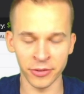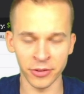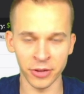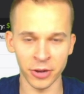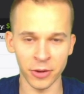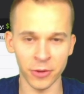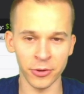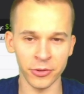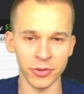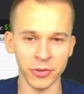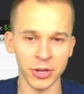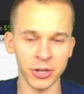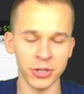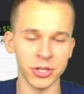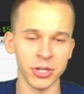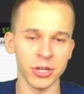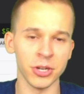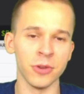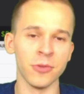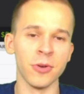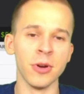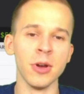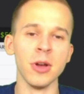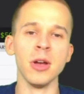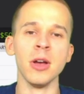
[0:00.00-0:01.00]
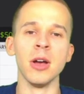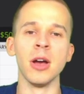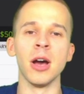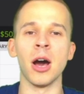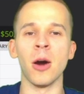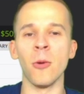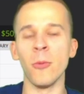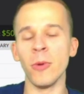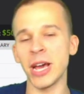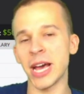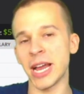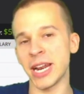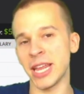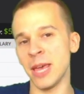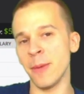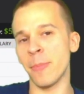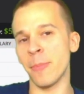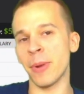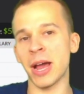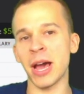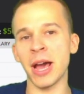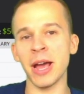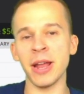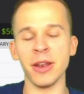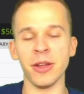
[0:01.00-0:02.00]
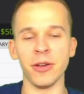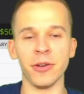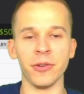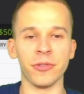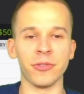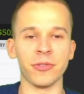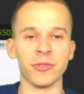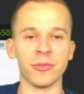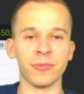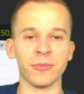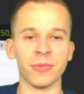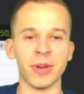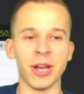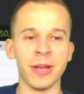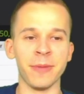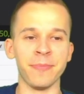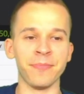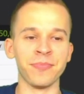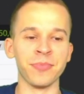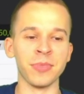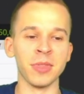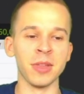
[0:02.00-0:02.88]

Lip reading: I always say, too, we got to keep an eye on news, right?